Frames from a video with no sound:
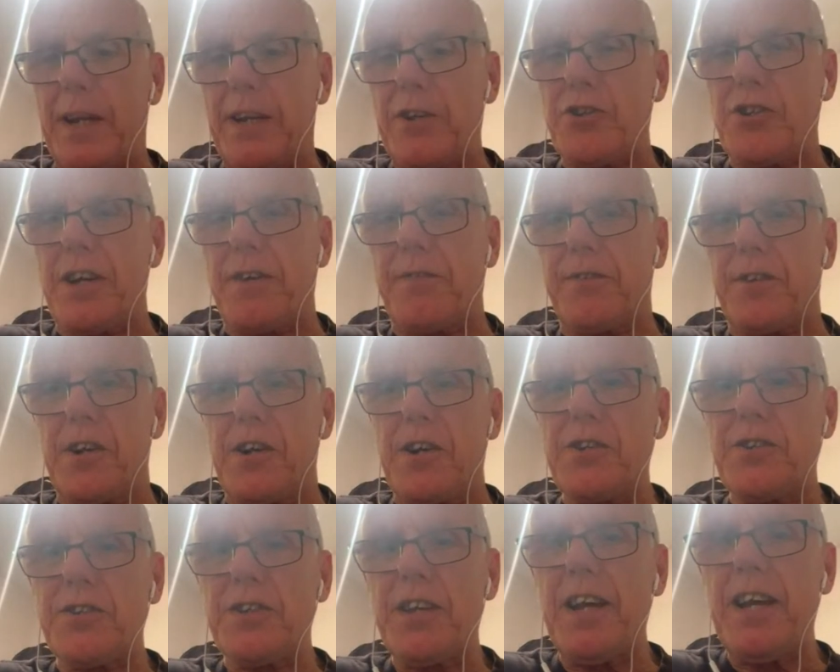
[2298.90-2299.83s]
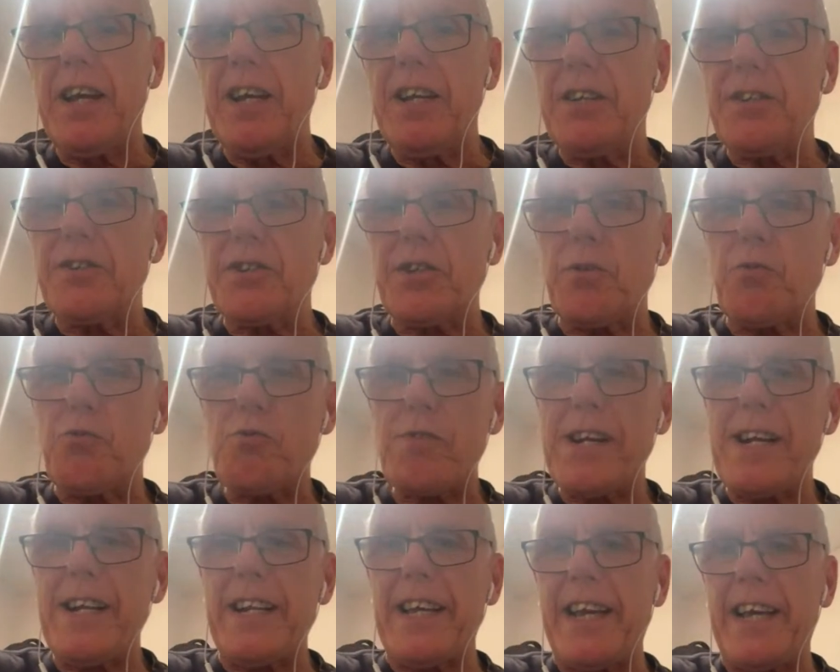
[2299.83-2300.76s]
quick shifters, so
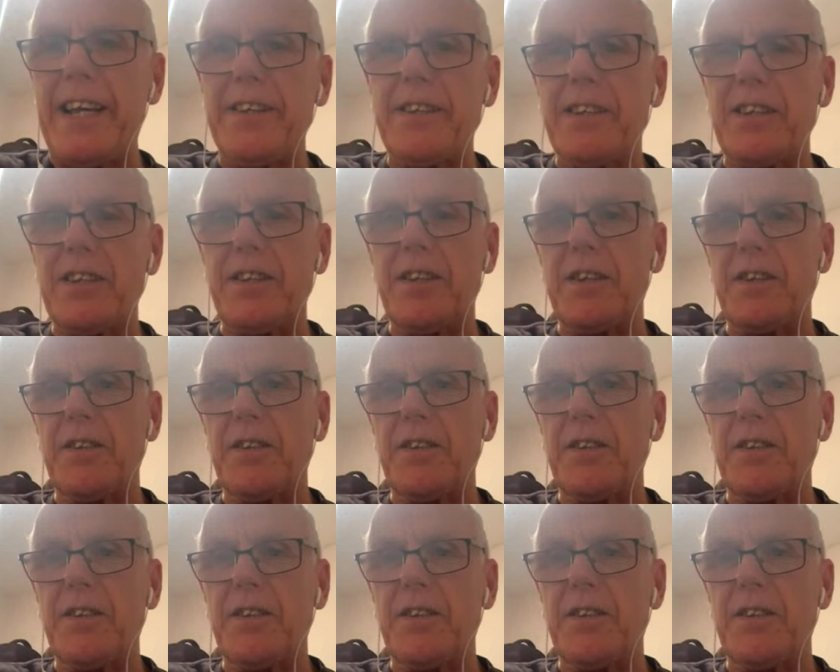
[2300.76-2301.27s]
really,